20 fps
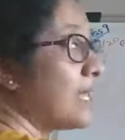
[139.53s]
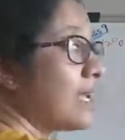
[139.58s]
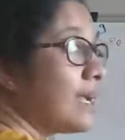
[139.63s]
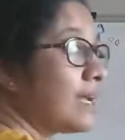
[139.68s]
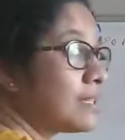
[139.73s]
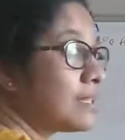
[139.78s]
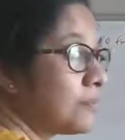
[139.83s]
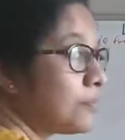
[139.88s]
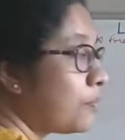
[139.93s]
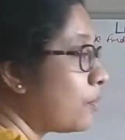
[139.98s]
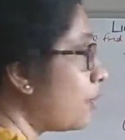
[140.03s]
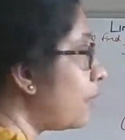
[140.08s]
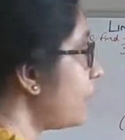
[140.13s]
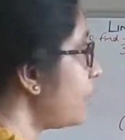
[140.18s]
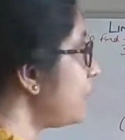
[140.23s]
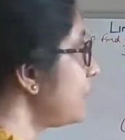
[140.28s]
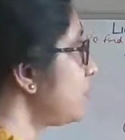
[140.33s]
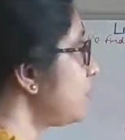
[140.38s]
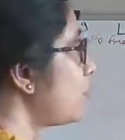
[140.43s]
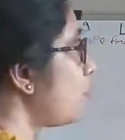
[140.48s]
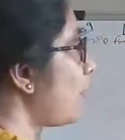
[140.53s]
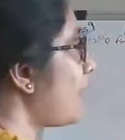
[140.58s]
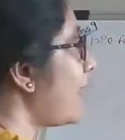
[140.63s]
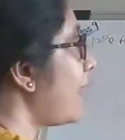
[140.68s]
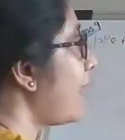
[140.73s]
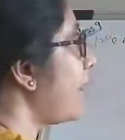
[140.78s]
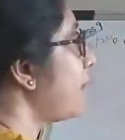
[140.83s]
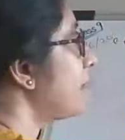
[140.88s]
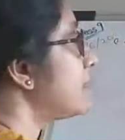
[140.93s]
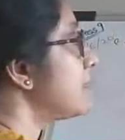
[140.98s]
at the point
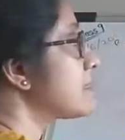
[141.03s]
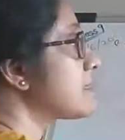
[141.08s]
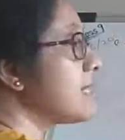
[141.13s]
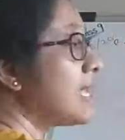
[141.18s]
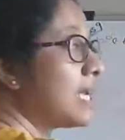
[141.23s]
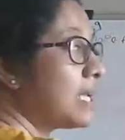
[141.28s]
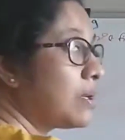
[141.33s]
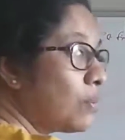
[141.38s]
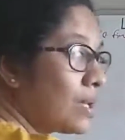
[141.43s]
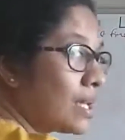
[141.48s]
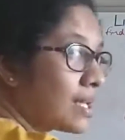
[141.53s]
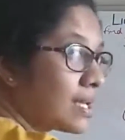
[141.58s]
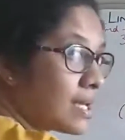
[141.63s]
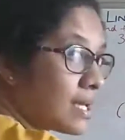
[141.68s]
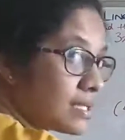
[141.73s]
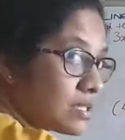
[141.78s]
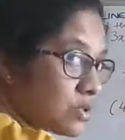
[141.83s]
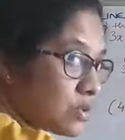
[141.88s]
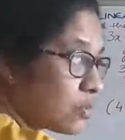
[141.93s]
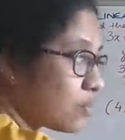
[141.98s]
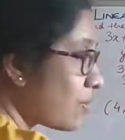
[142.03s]
where this line will cut your